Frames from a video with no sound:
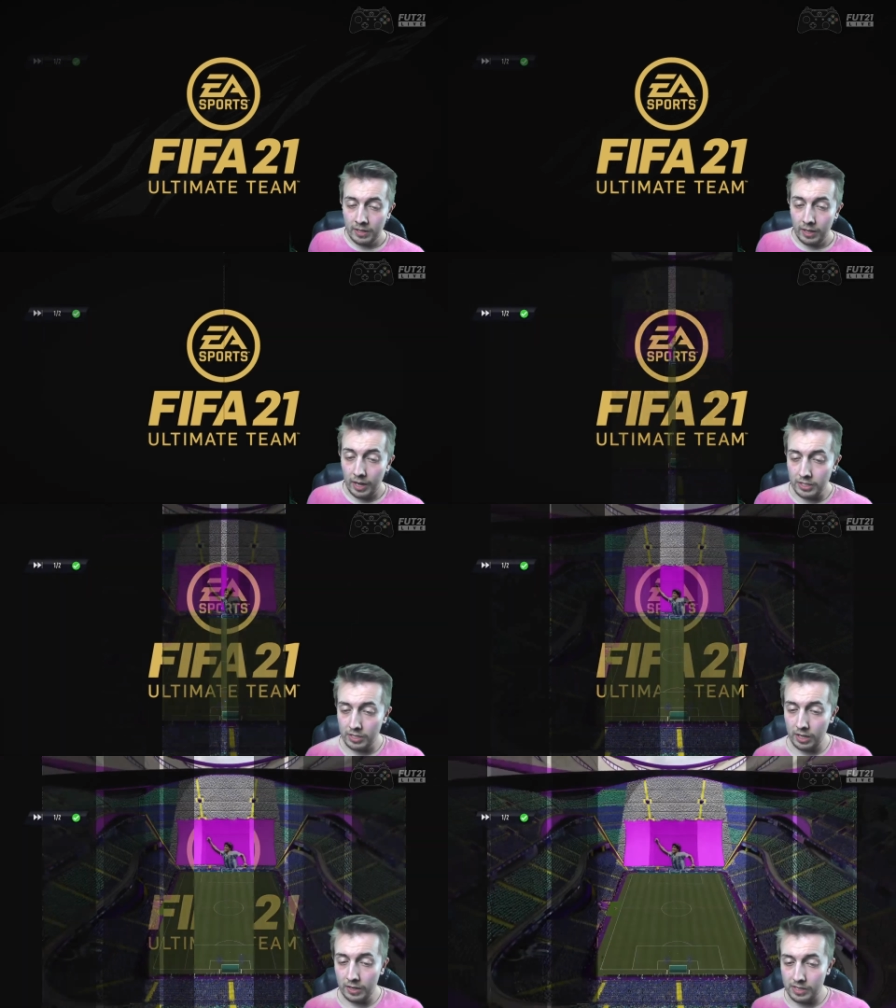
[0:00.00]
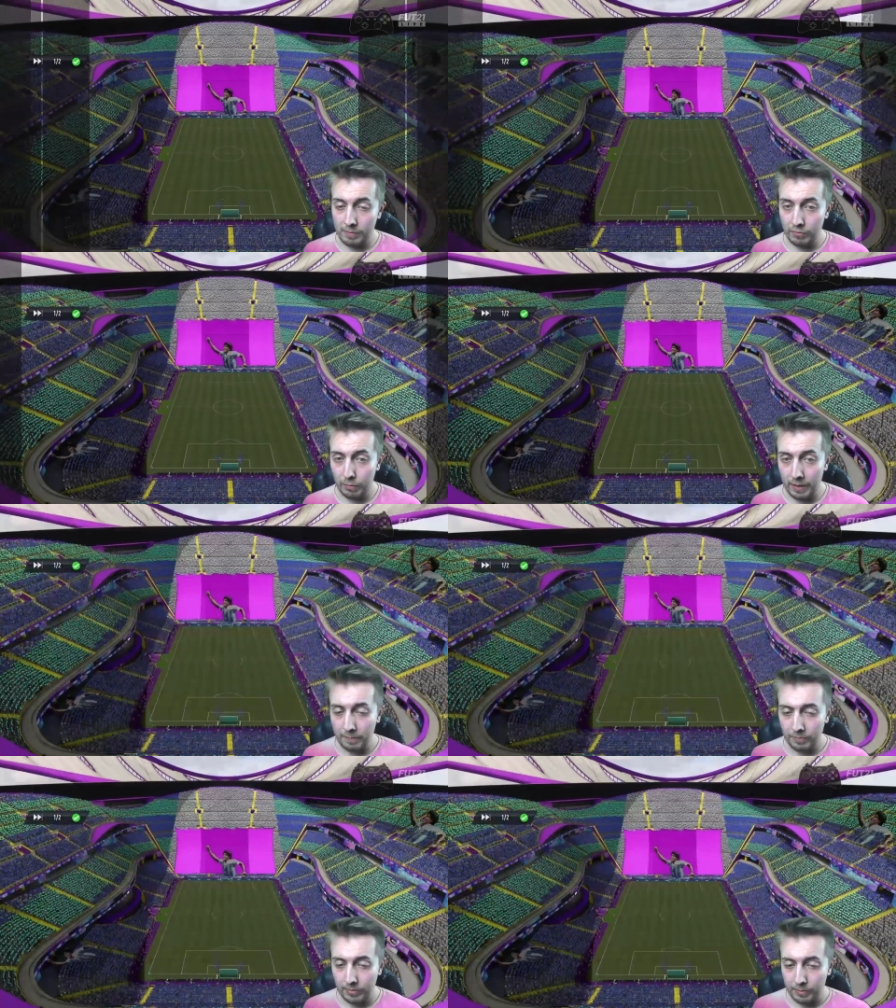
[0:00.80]
I actually liked him for a bit,
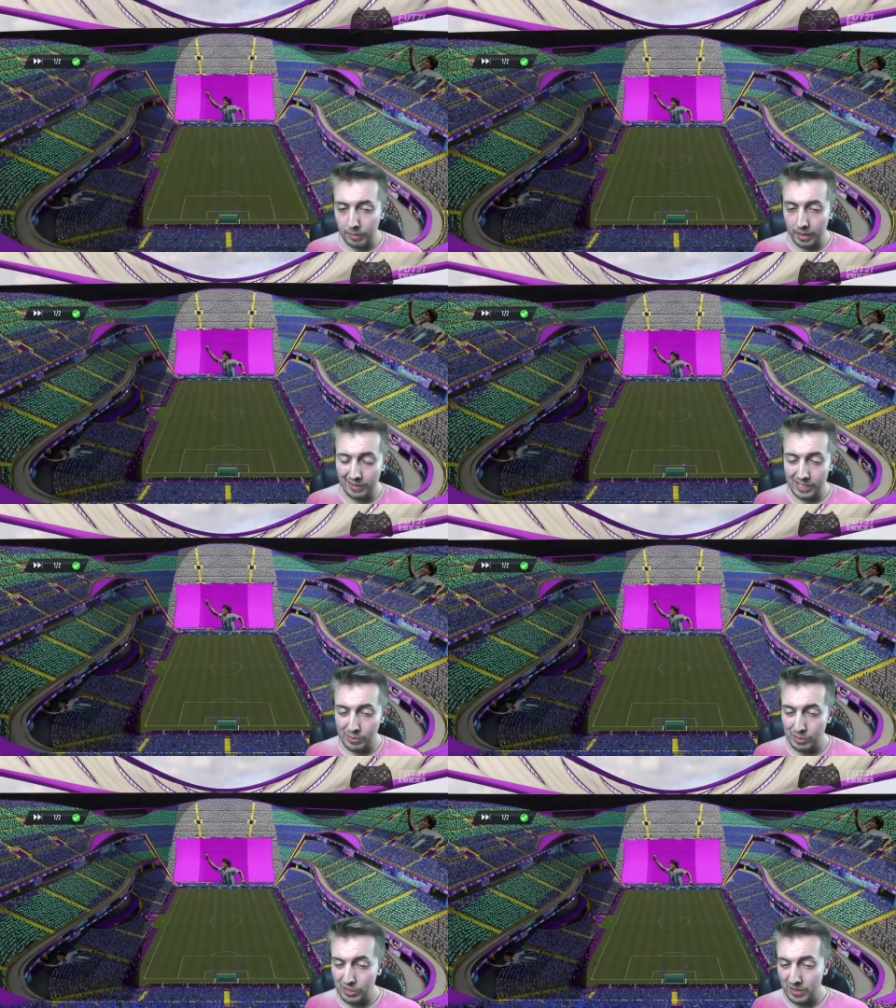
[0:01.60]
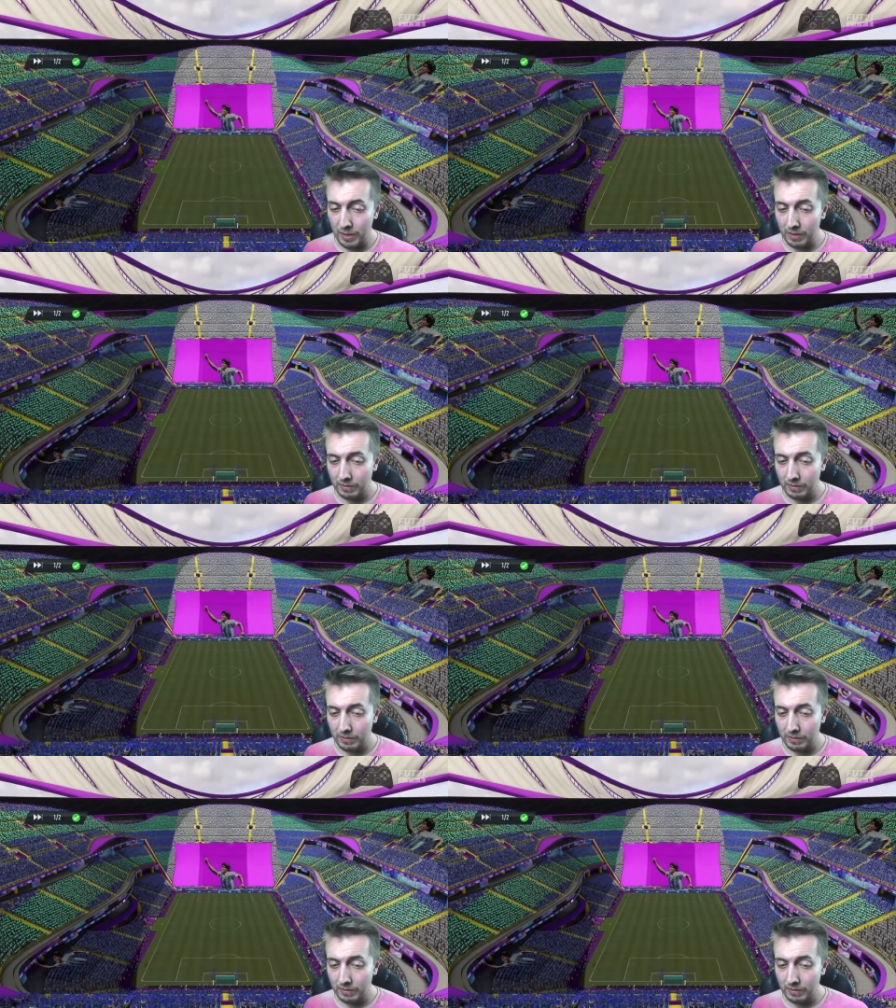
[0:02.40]
but he was just a bit,